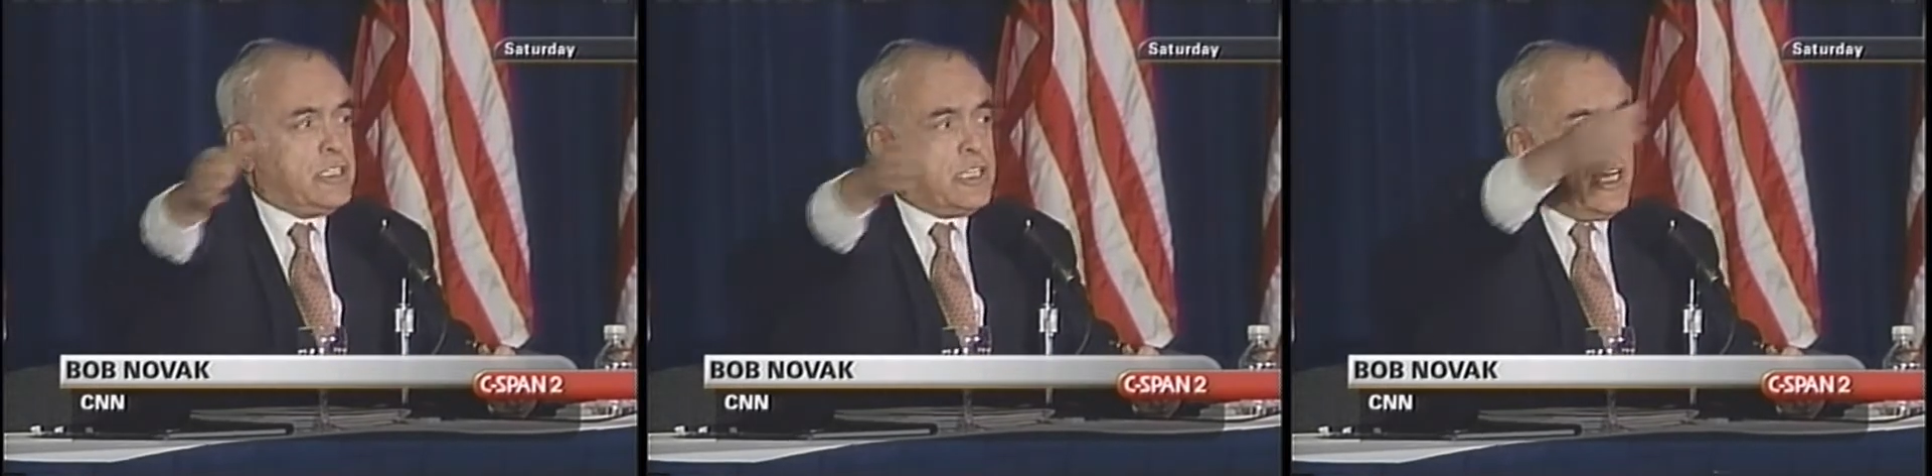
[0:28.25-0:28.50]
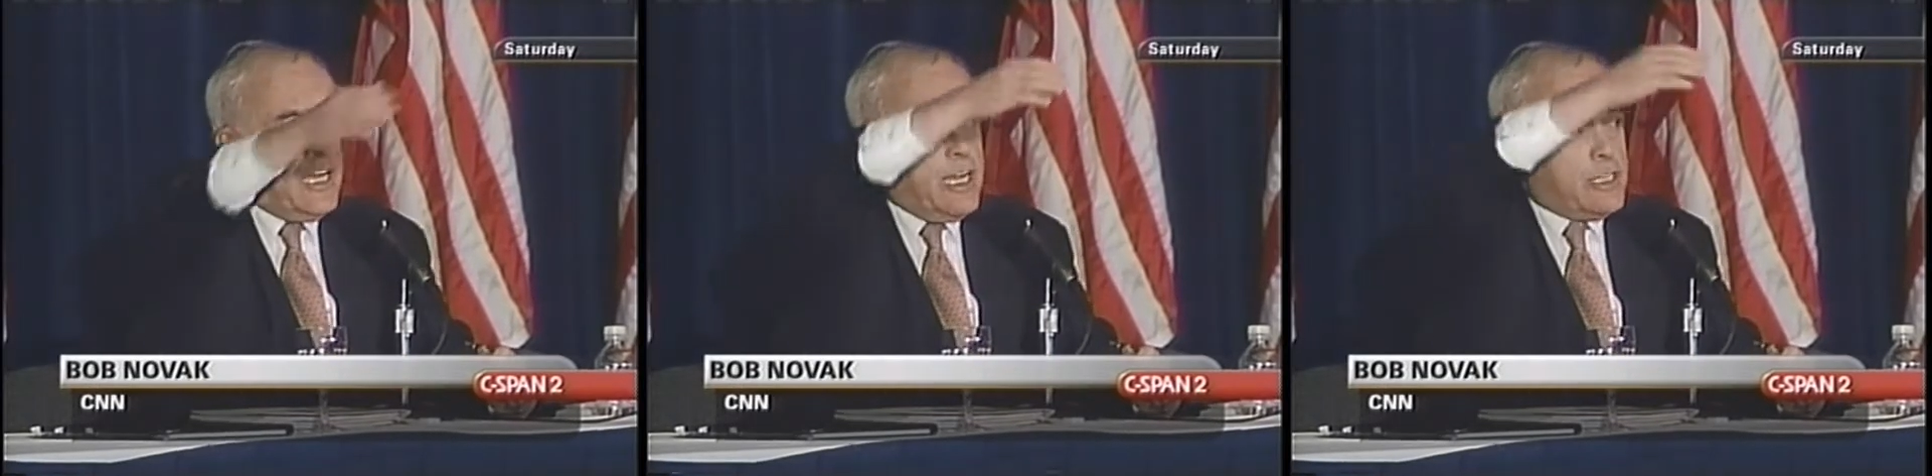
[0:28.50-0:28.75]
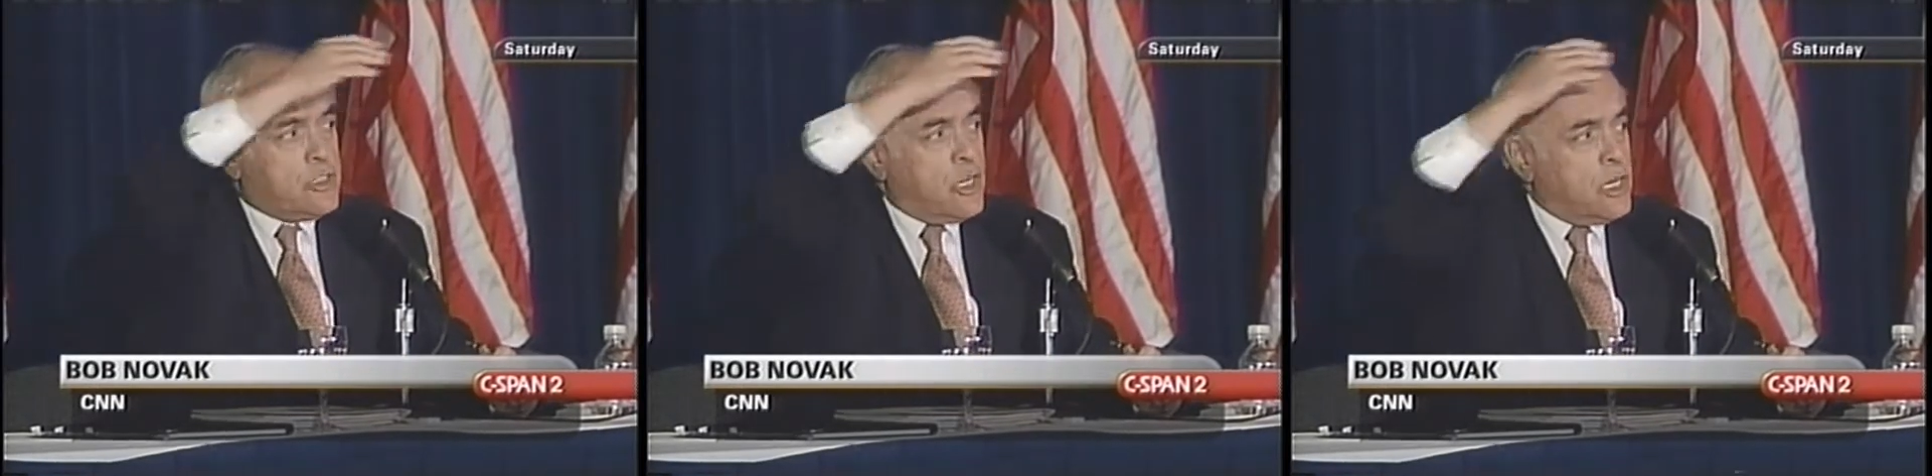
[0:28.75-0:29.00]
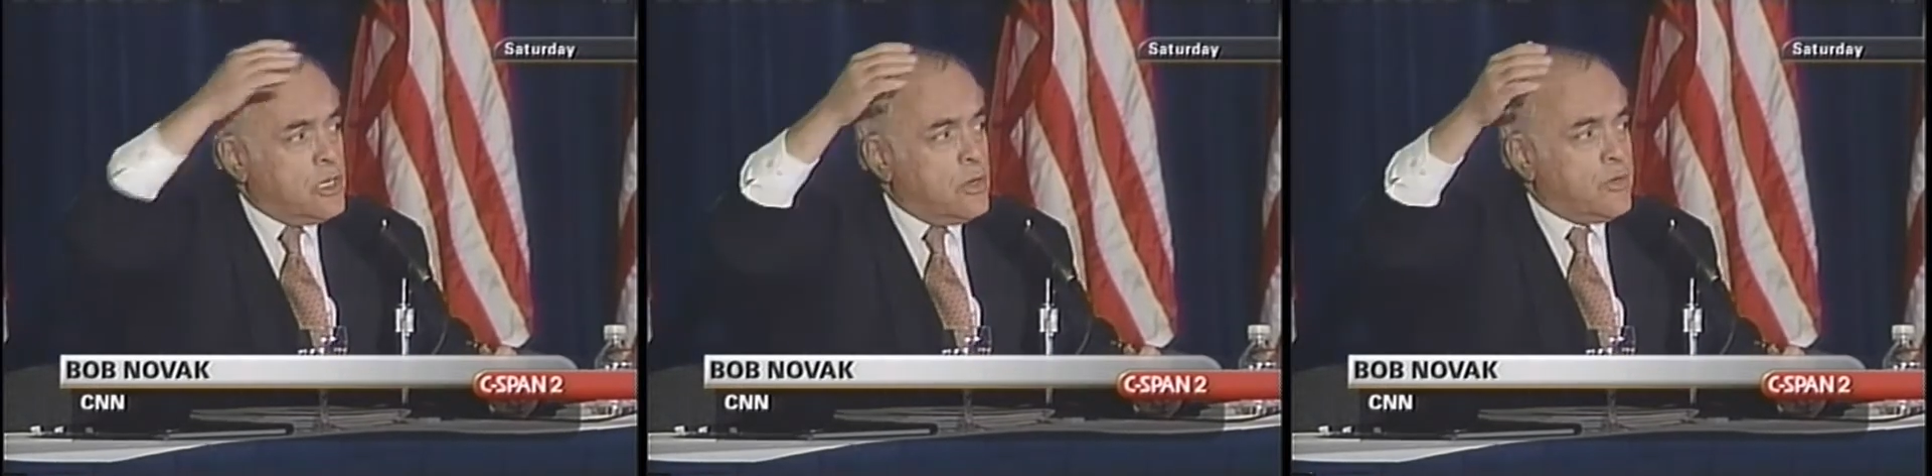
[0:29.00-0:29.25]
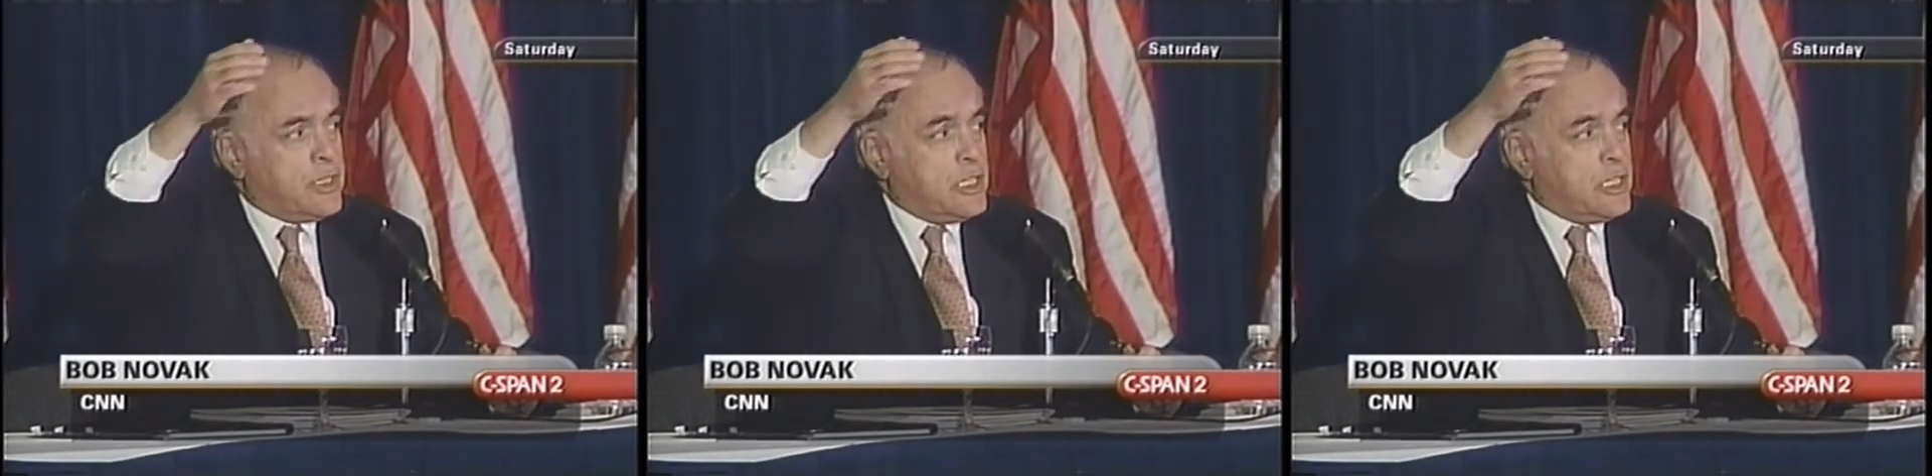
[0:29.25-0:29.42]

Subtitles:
signs all over,